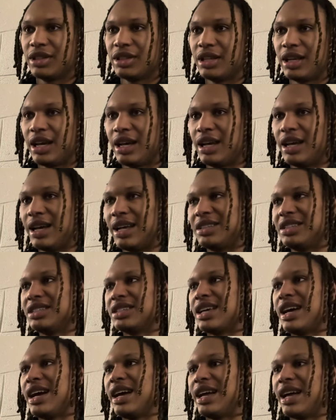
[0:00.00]
uh, I just
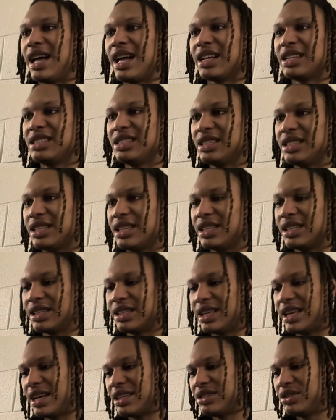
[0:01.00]
got I just
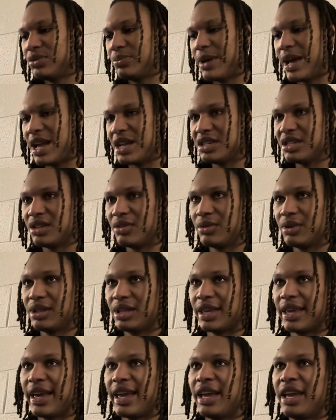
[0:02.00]
got too passionate
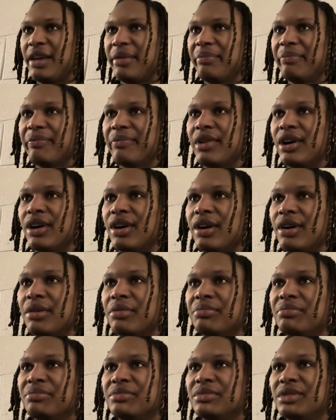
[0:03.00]
with the game. Um,
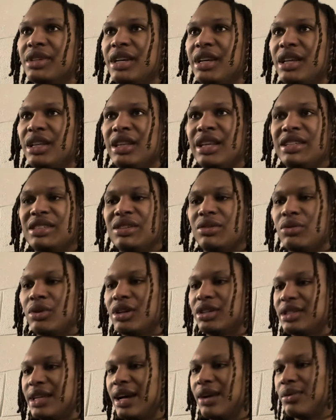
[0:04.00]
that's some
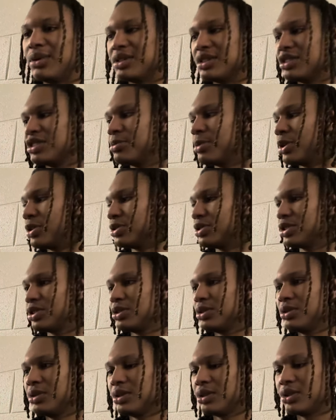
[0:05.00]
words I wasn't supposed
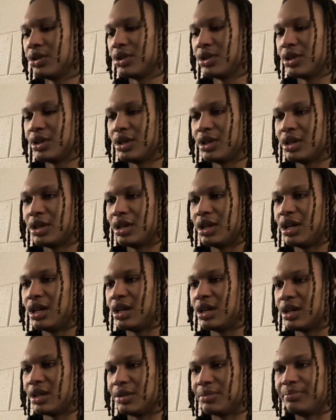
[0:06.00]
to.
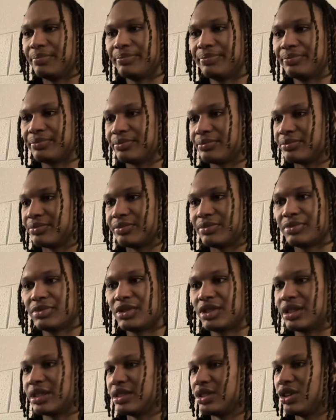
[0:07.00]
Um,
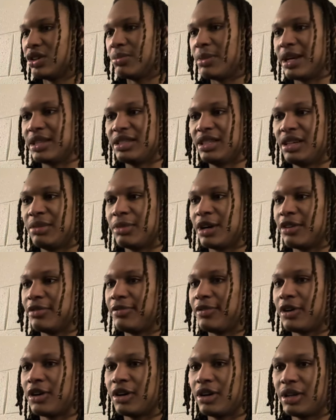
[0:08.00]
told my team my
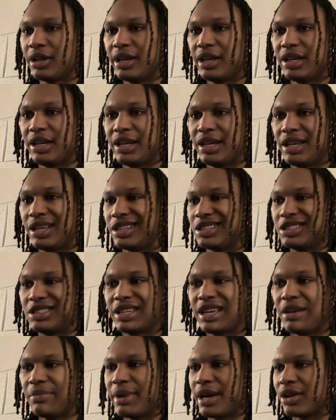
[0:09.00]
fault, and then just
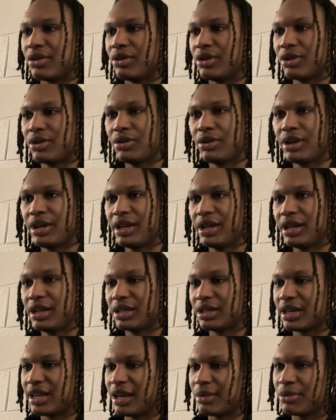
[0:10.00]
got back on the court and
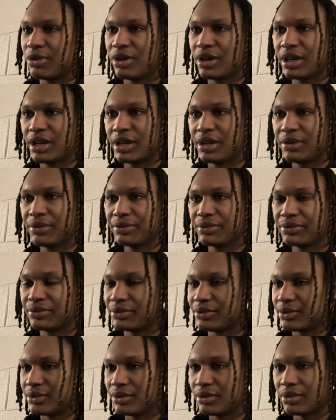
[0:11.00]
kept going again.
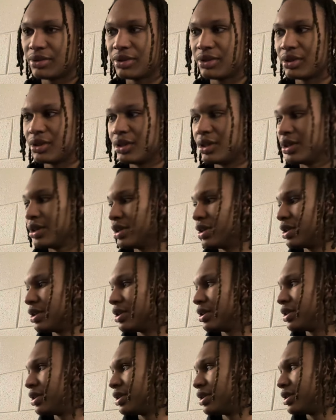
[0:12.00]
like you all had lost
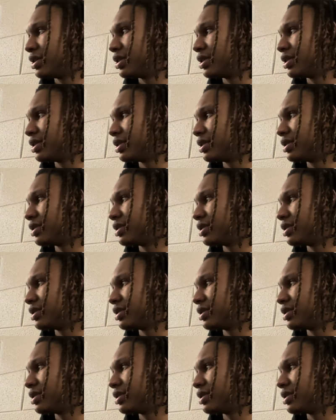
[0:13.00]
four out of five